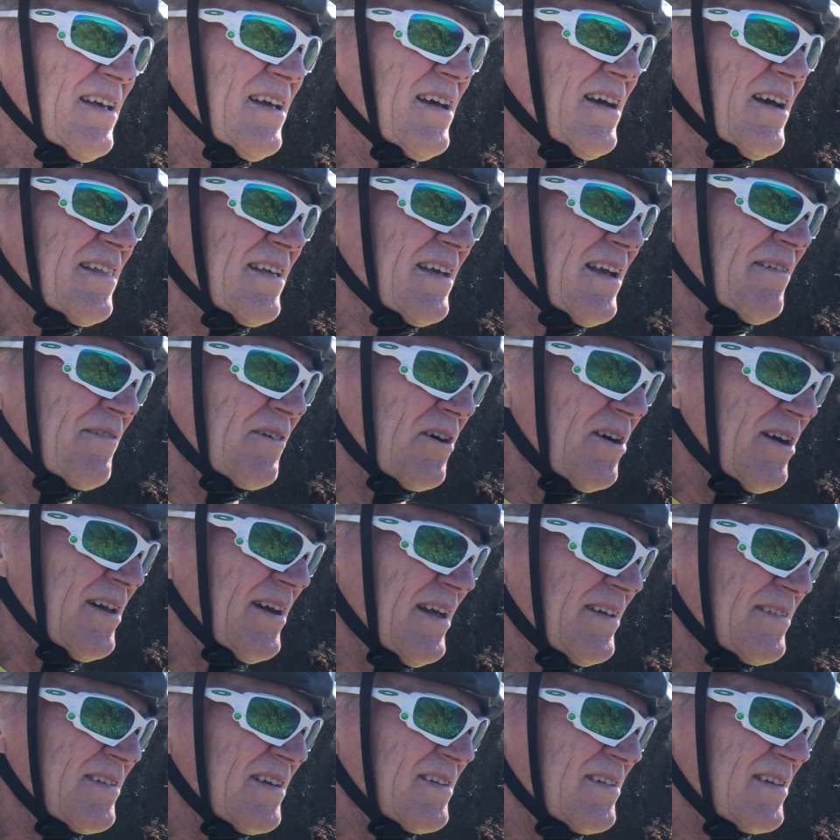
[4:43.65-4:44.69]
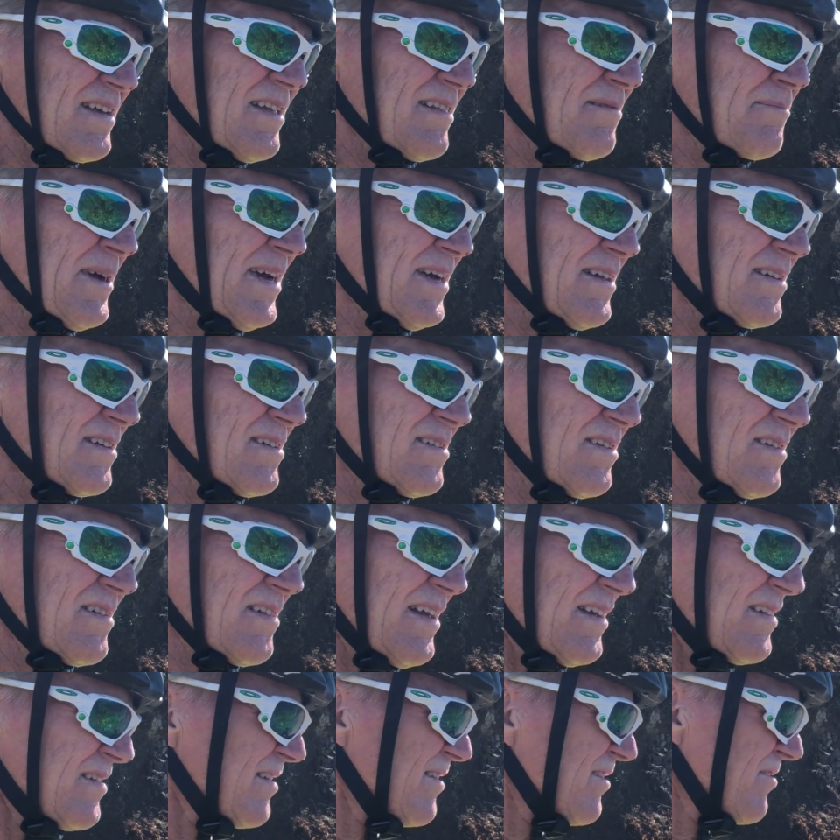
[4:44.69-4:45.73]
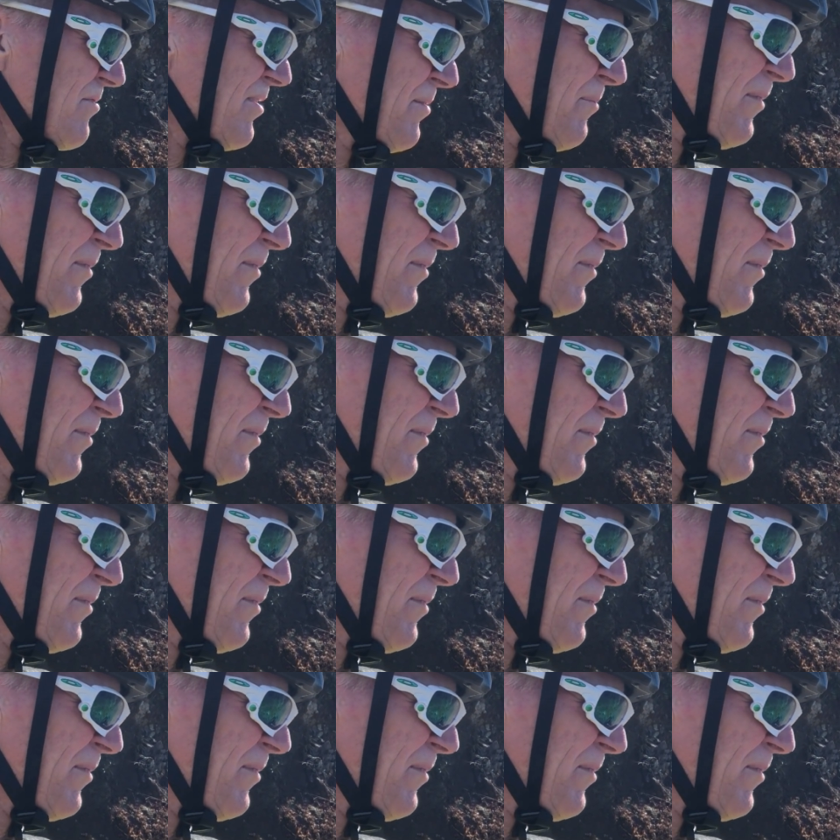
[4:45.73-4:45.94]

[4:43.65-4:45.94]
I think I've gone, as I said, about just less than 3